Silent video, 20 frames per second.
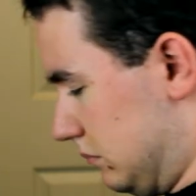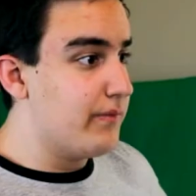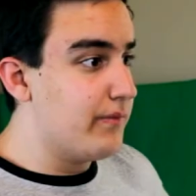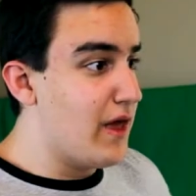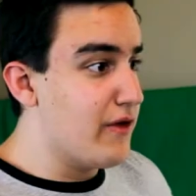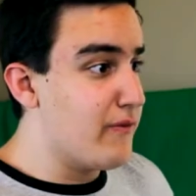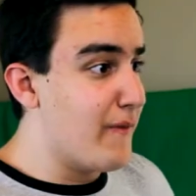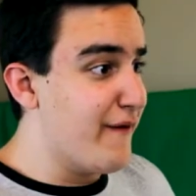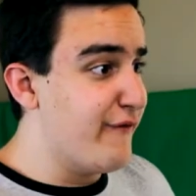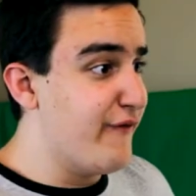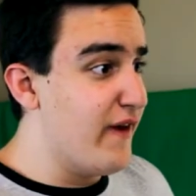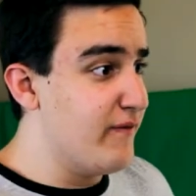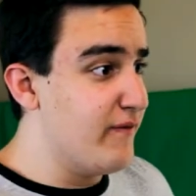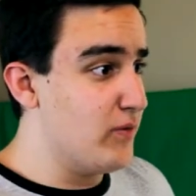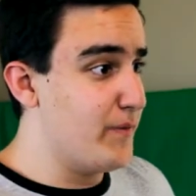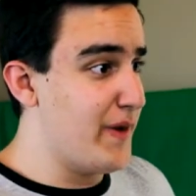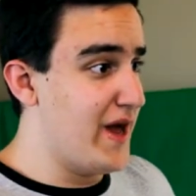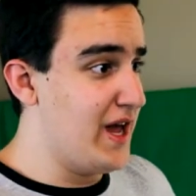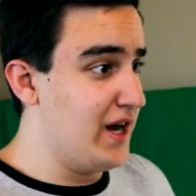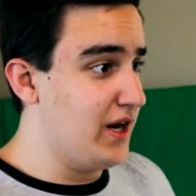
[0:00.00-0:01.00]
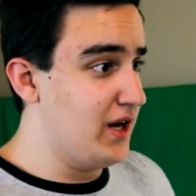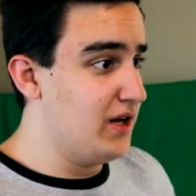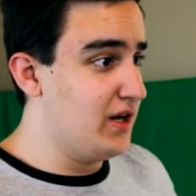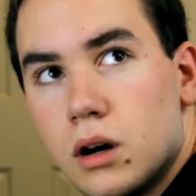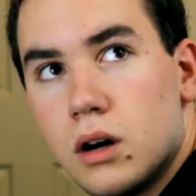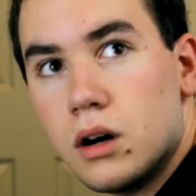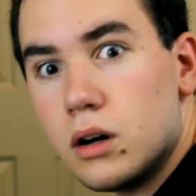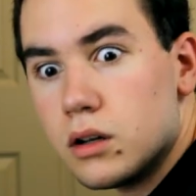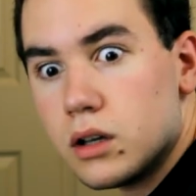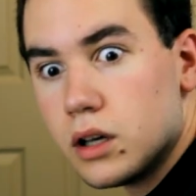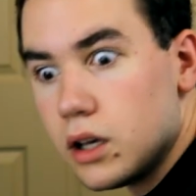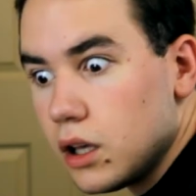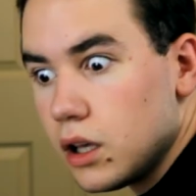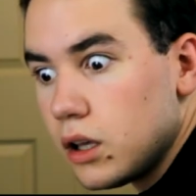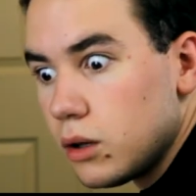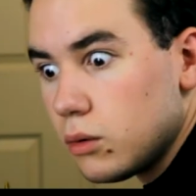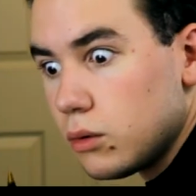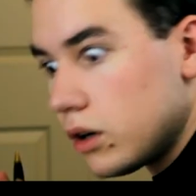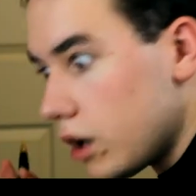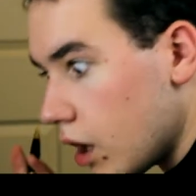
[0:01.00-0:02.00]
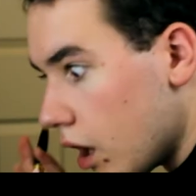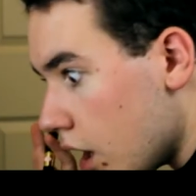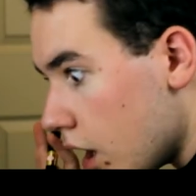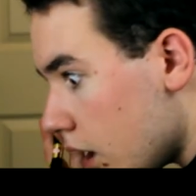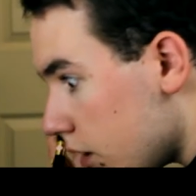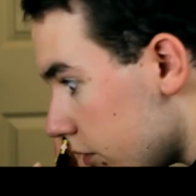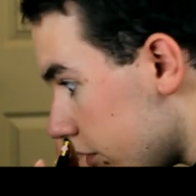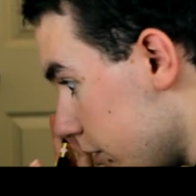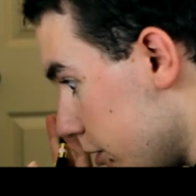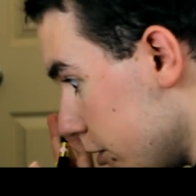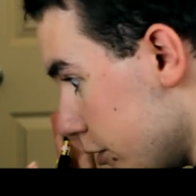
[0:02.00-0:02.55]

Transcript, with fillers: That's my favorite pen. Okay, whatever